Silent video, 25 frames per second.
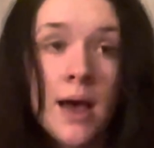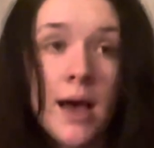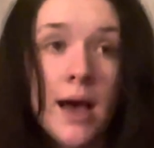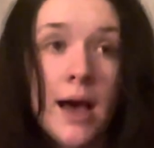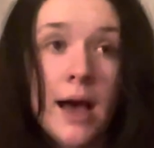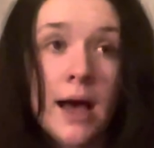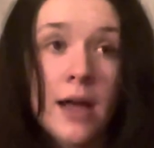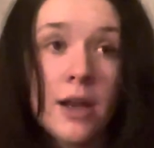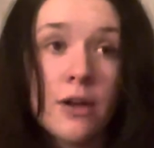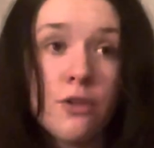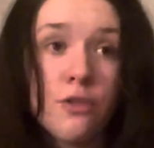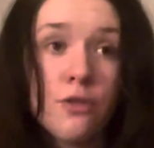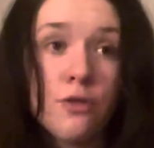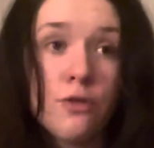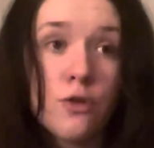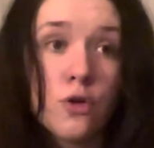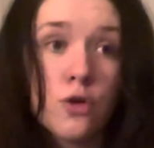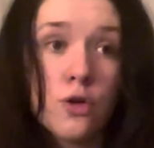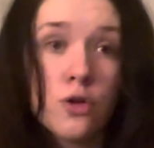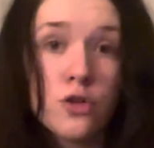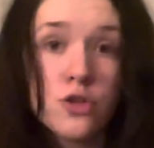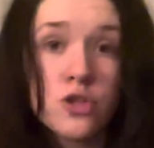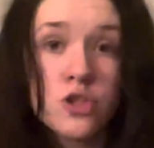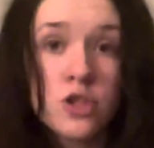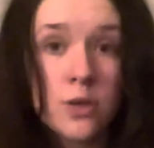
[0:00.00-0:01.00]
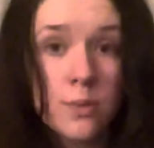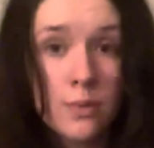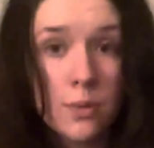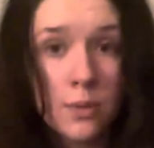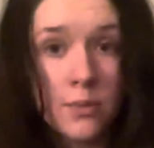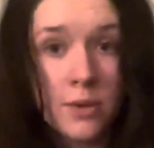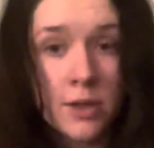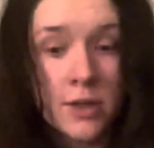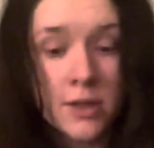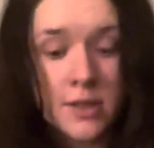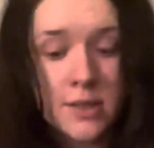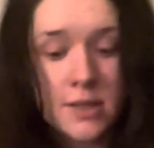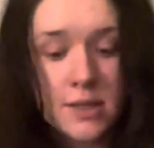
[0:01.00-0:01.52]
And for
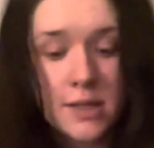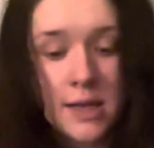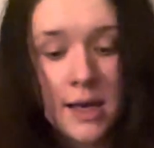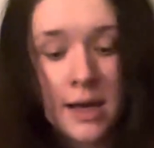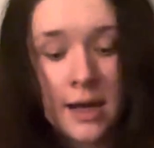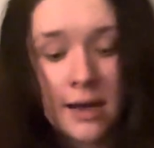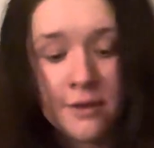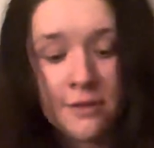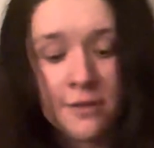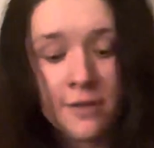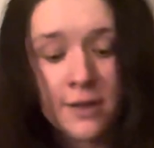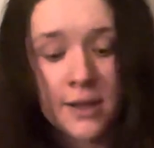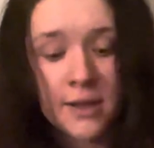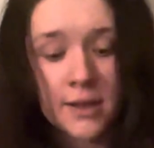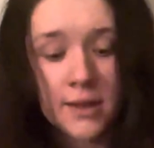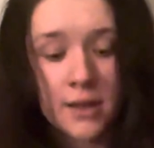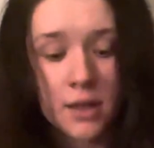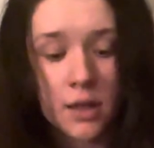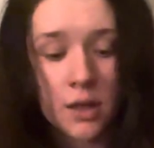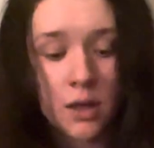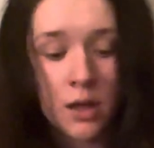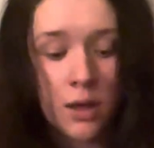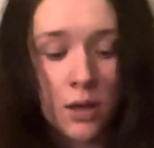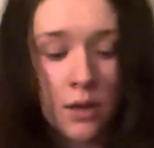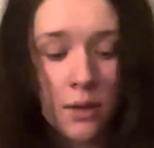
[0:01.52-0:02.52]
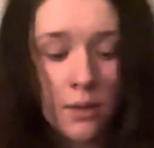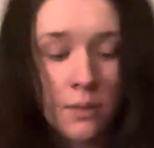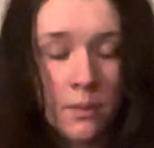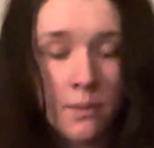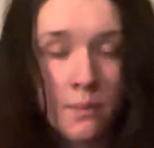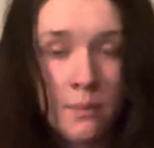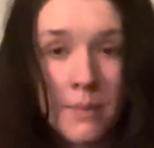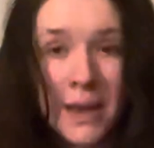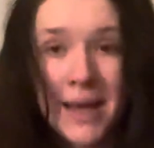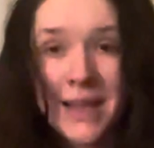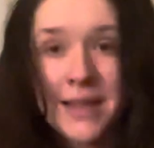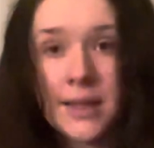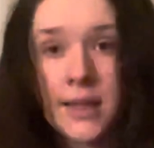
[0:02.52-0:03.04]
supplements, I feed
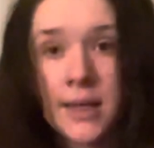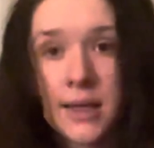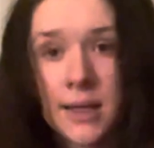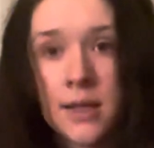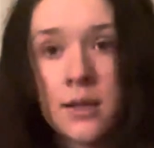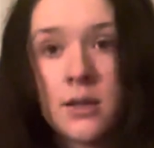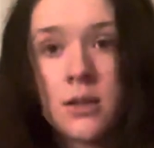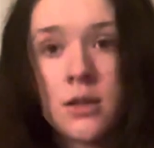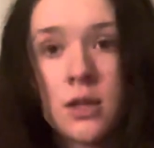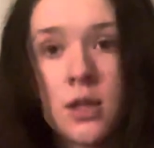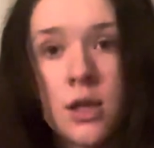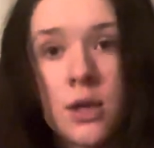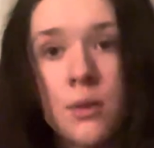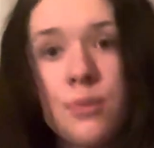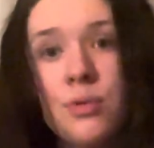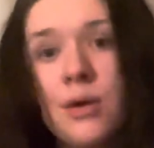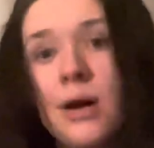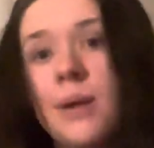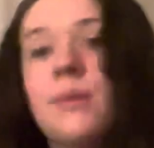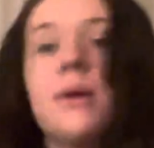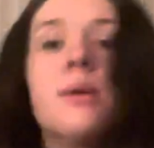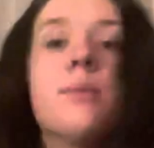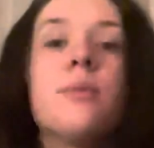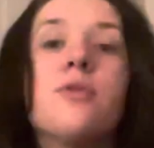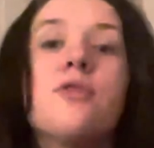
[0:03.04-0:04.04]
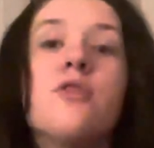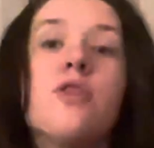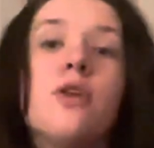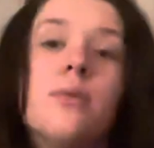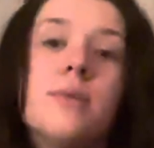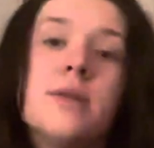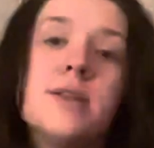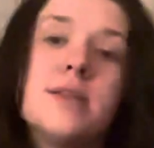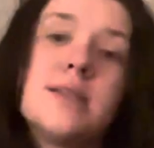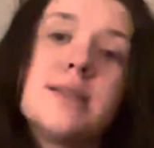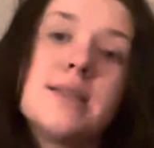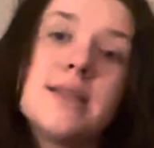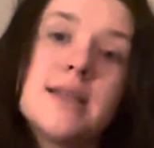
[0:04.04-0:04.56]
mainly the Premier
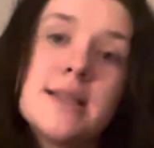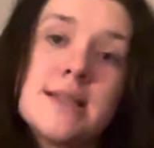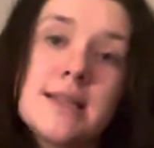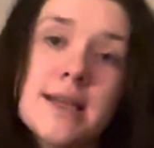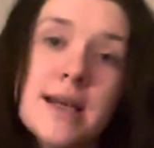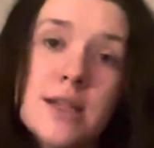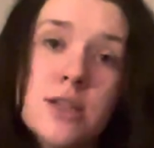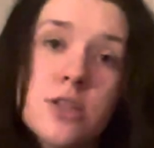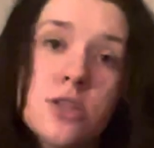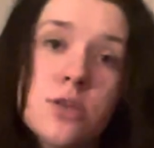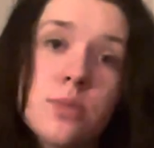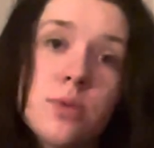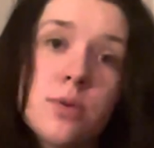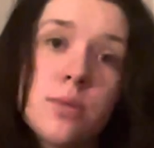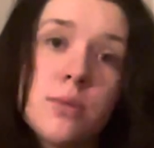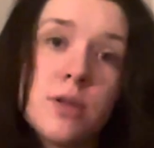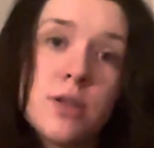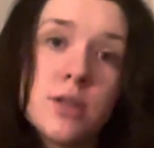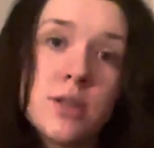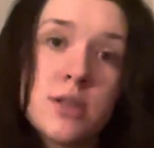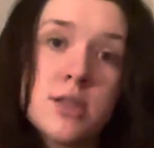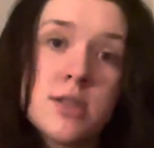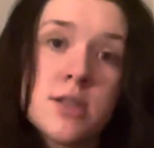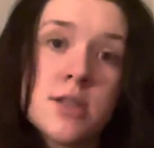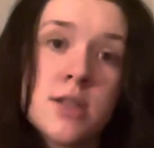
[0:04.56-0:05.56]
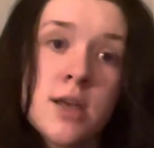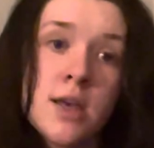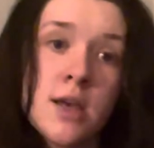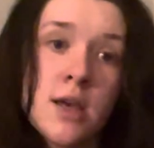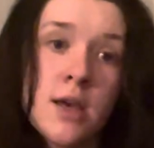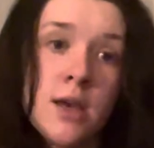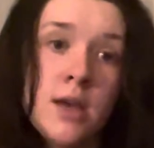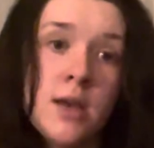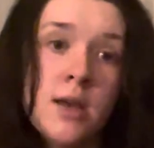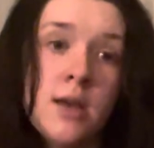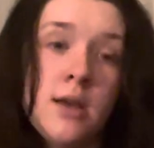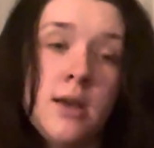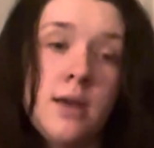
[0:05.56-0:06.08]
Performance CZ supplements.
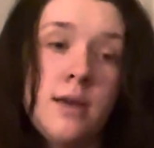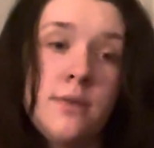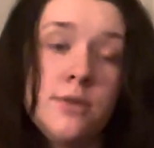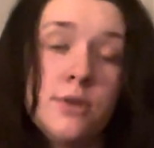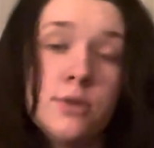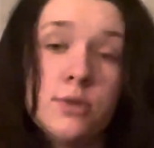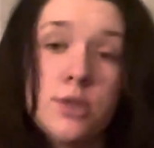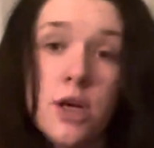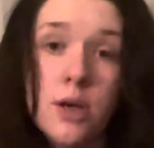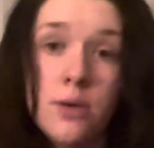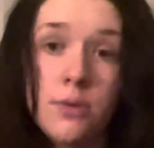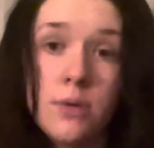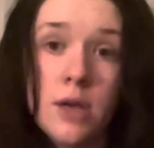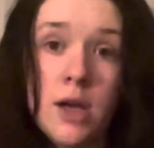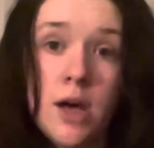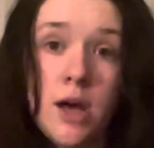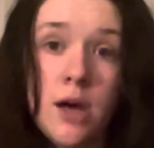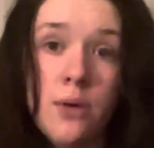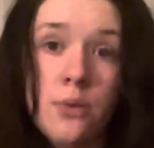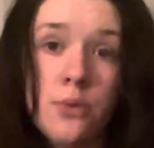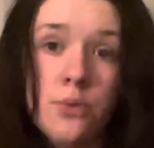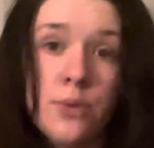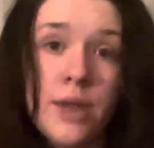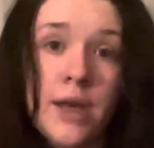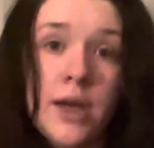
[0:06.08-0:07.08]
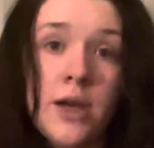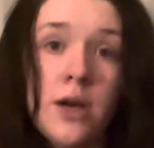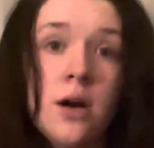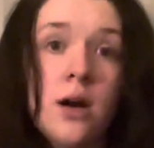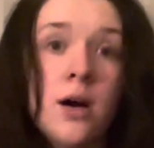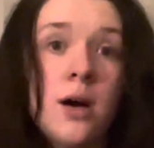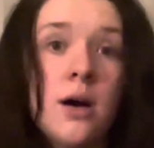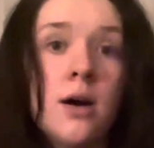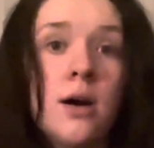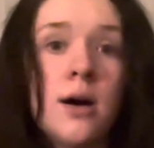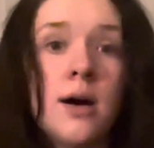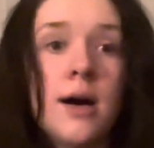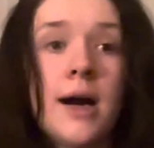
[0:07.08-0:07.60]
If you don't know, they
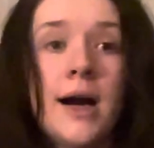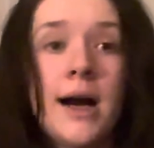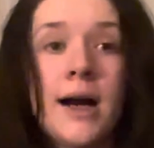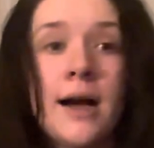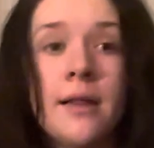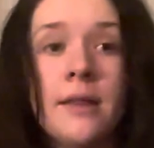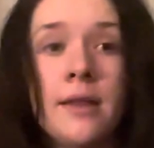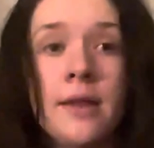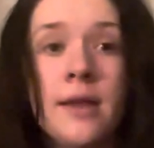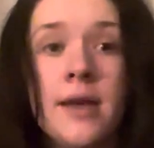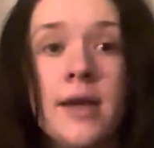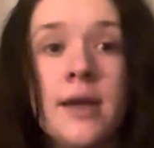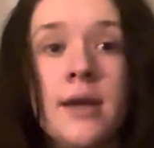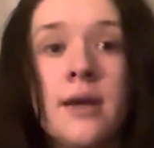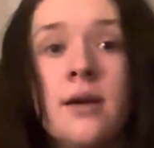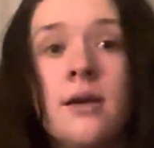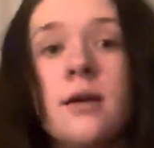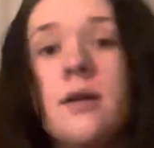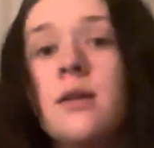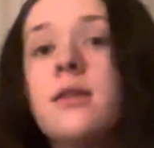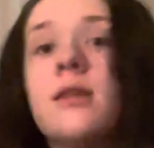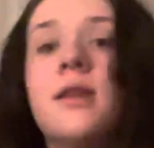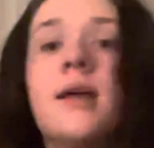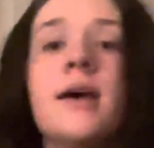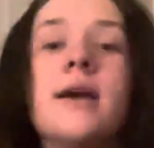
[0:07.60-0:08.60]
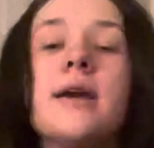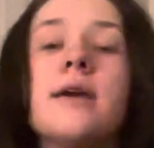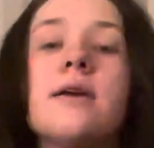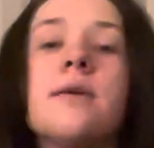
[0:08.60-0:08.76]
are highly, I